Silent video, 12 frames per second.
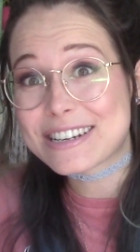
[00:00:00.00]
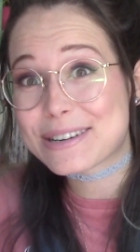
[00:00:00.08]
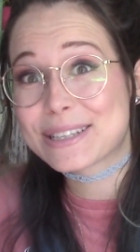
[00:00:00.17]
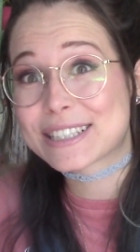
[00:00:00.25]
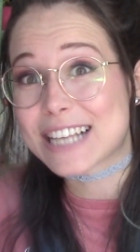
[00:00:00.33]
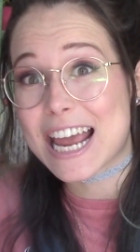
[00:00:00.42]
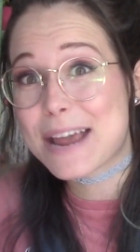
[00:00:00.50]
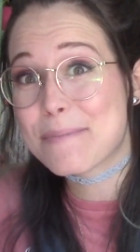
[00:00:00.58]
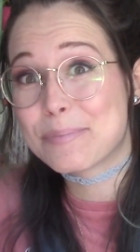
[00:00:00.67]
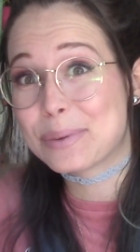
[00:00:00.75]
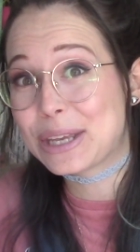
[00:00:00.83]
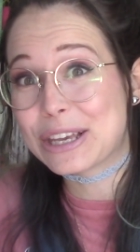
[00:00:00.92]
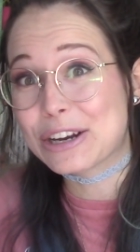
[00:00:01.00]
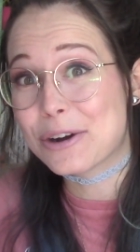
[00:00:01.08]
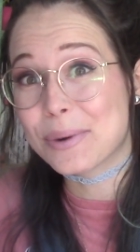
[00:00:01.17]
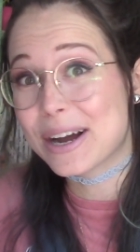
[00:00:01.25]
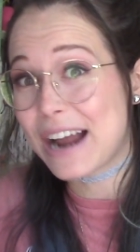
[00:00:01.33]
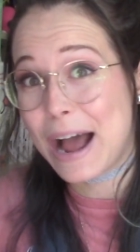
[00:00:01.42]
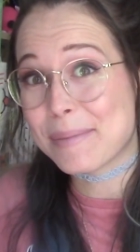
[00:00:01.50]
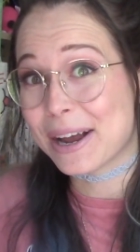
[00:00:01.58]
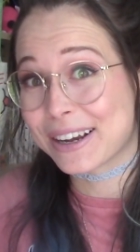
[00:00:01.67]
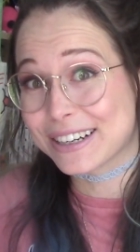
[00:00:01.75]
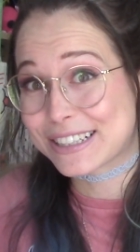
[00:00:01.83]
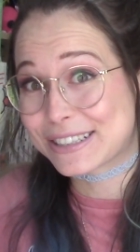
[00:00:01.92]
do the same, but you know what? I'm not
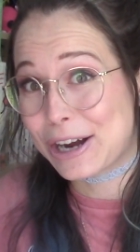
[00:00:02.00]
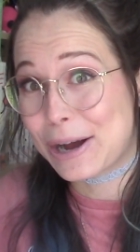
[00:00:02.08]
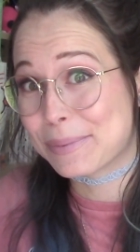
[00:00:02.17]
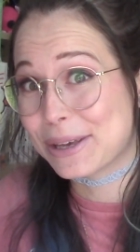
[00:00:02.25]
gonna stop